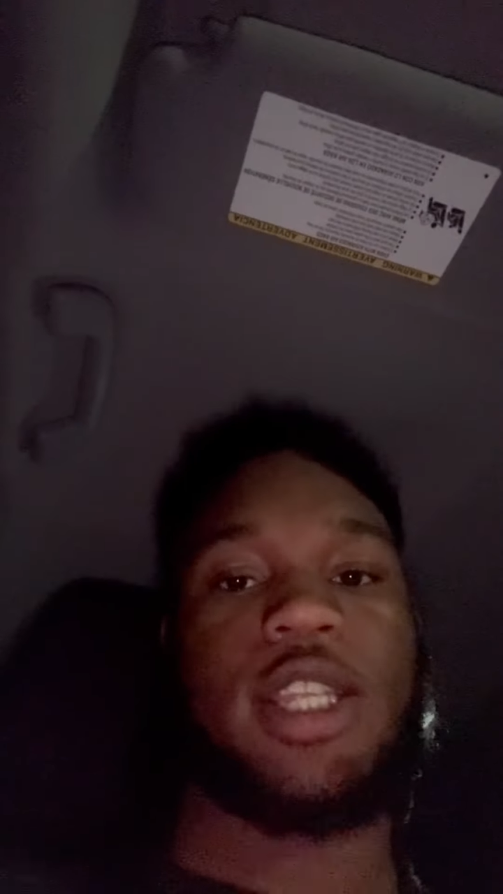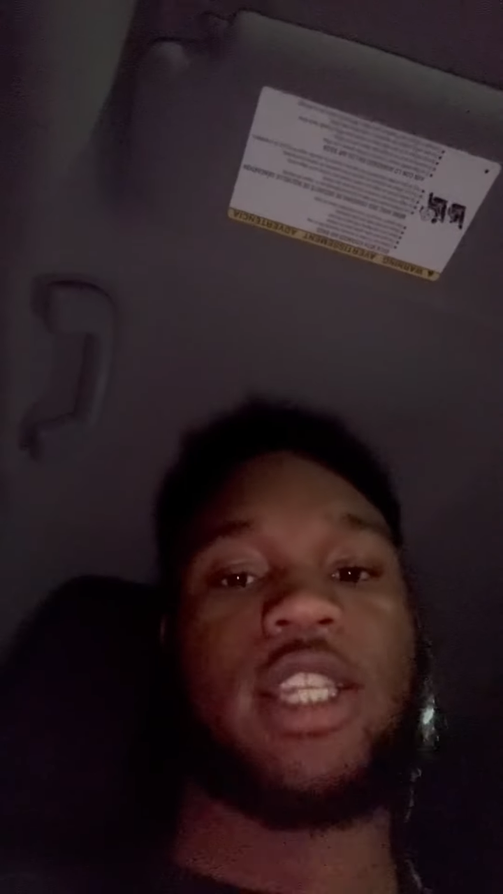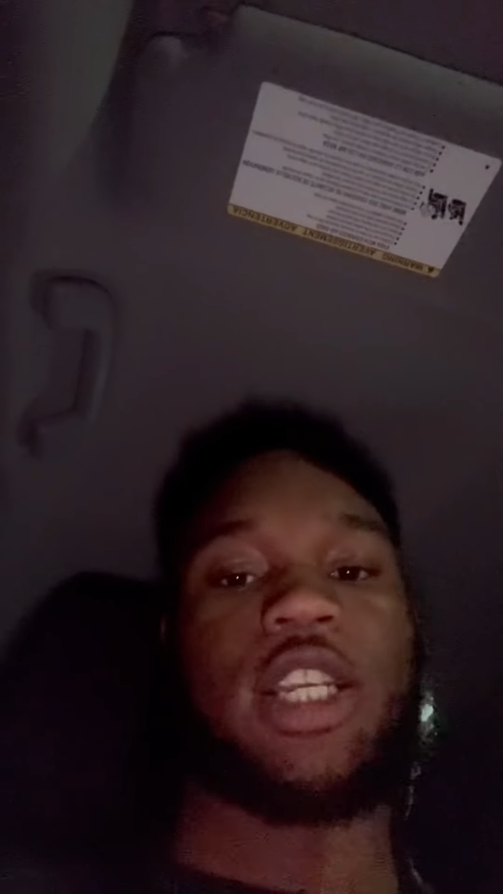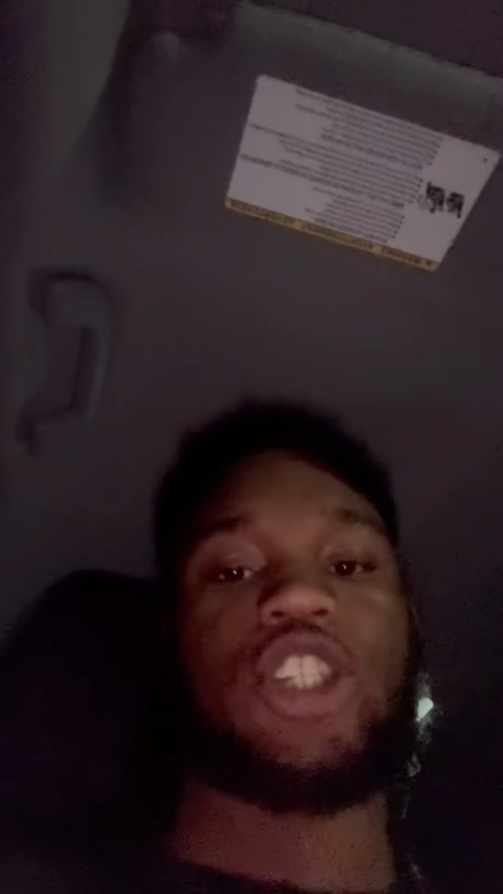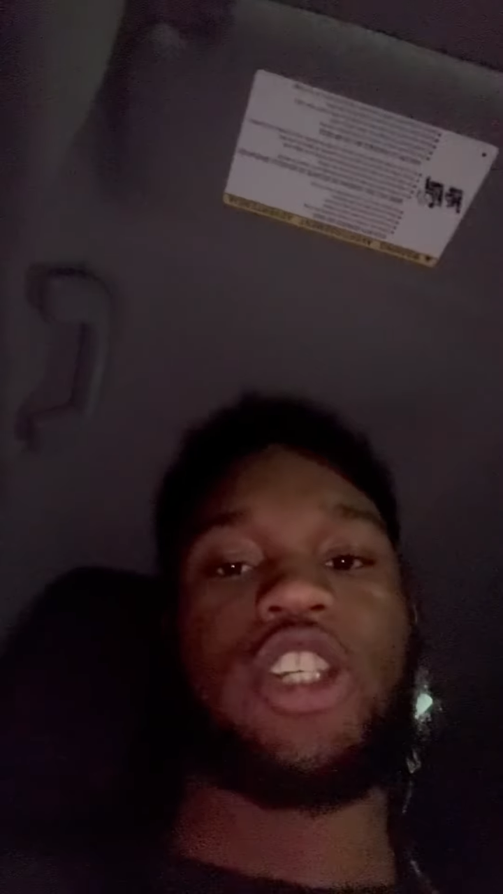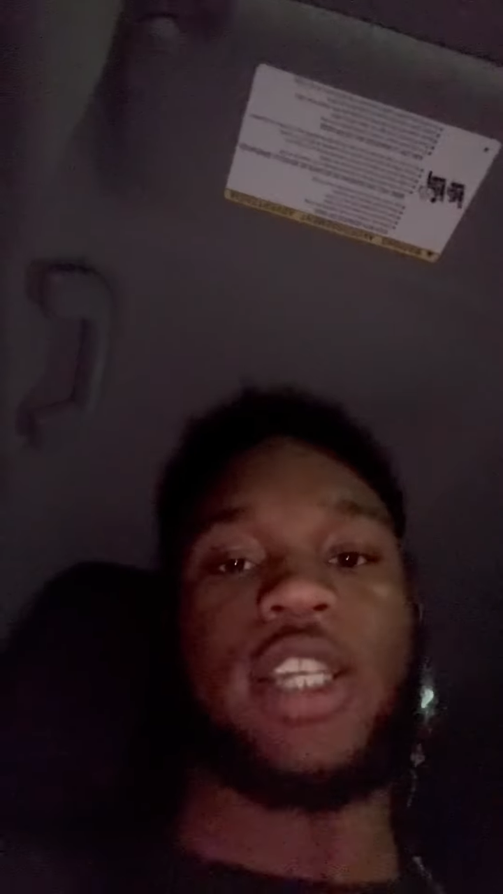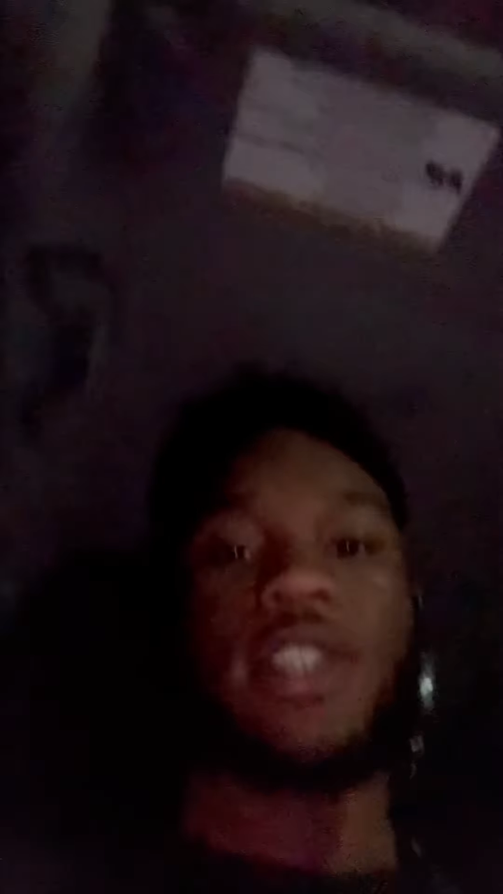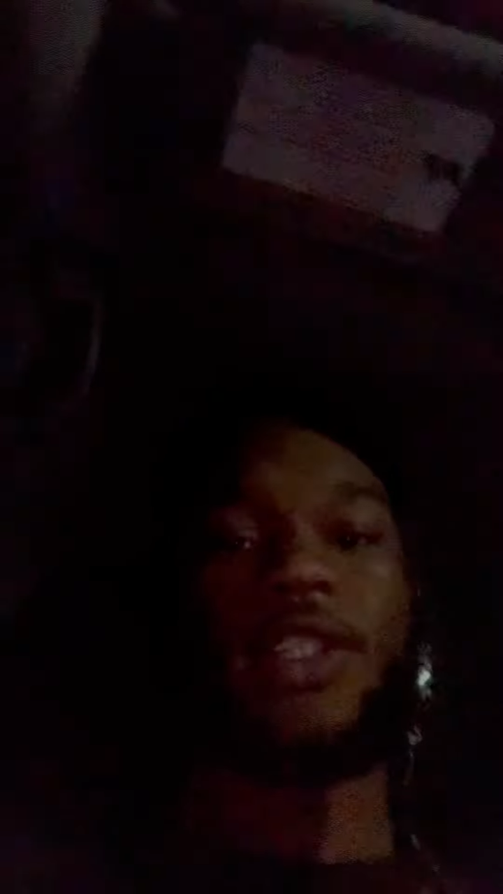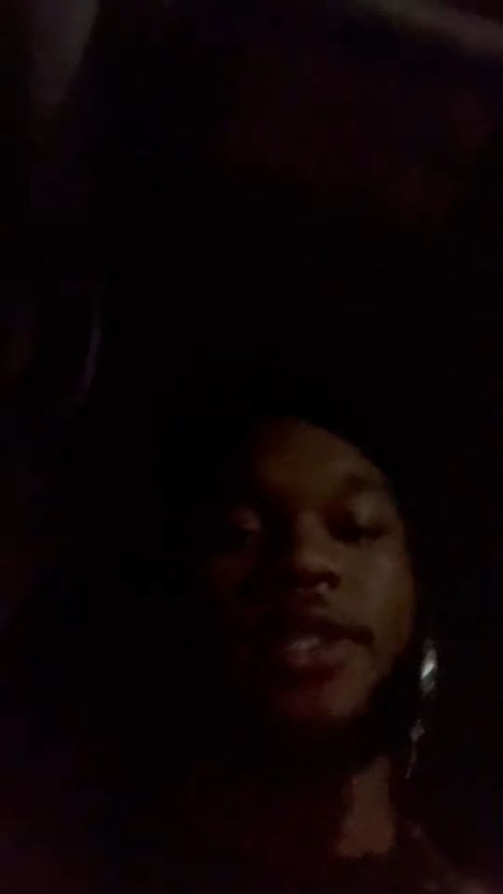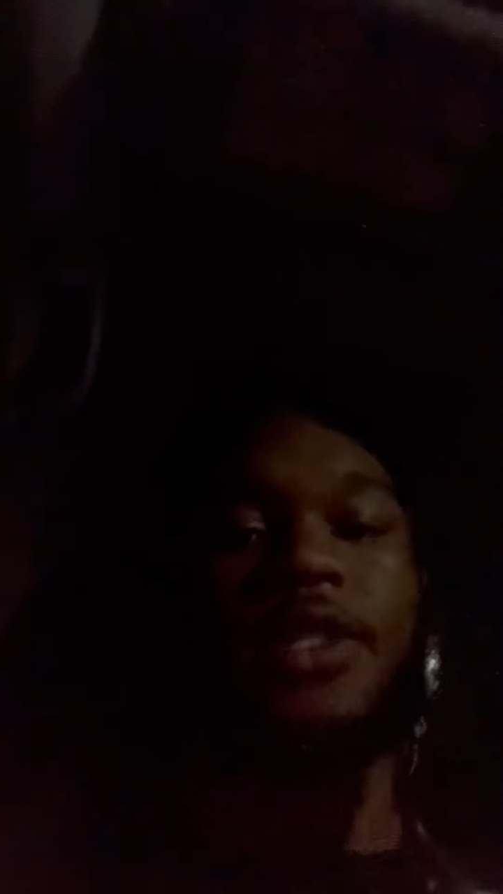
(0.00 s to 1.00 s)
and then it checks
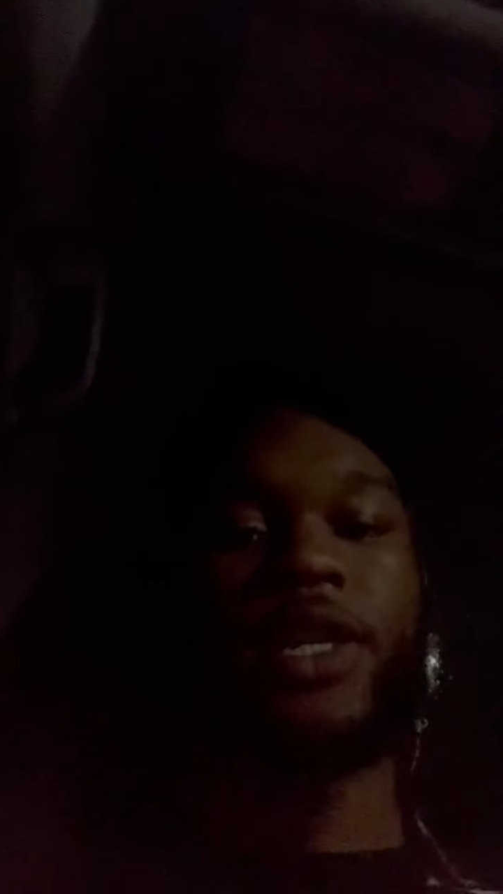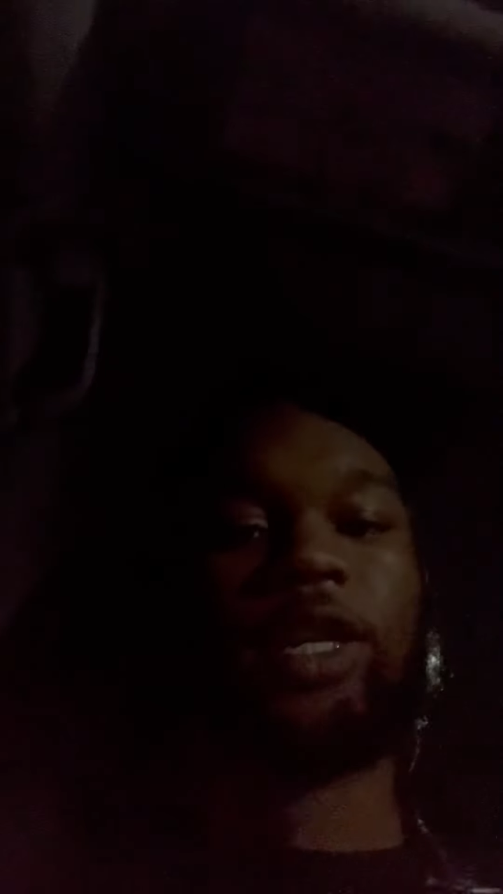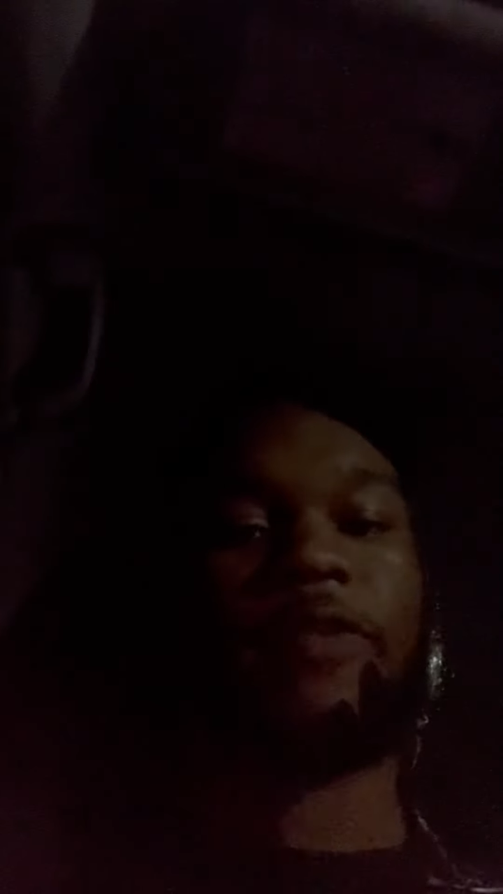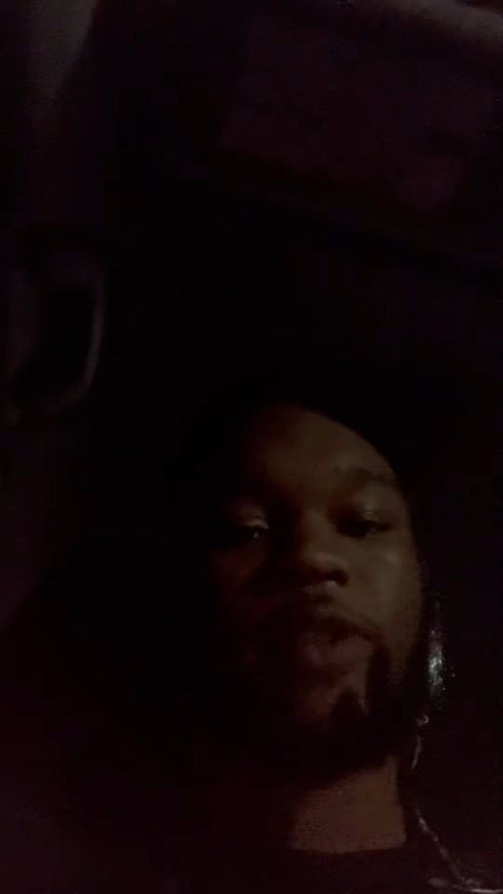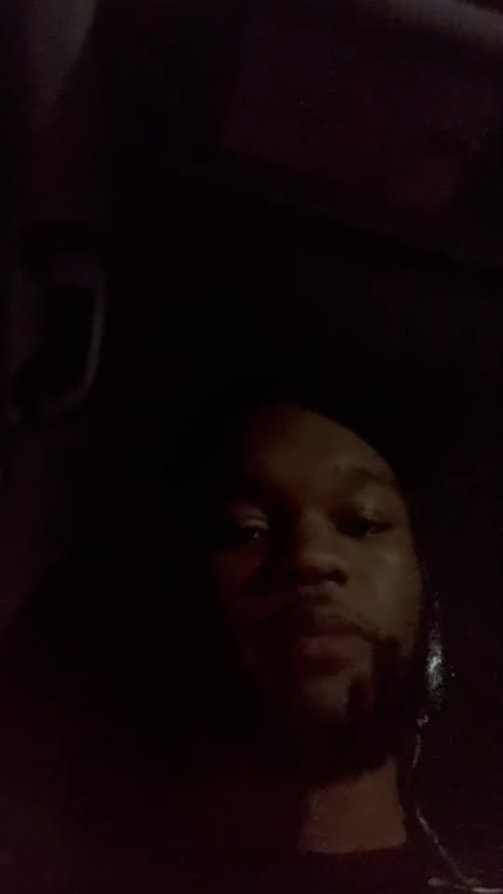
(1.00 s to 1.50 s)
to see if the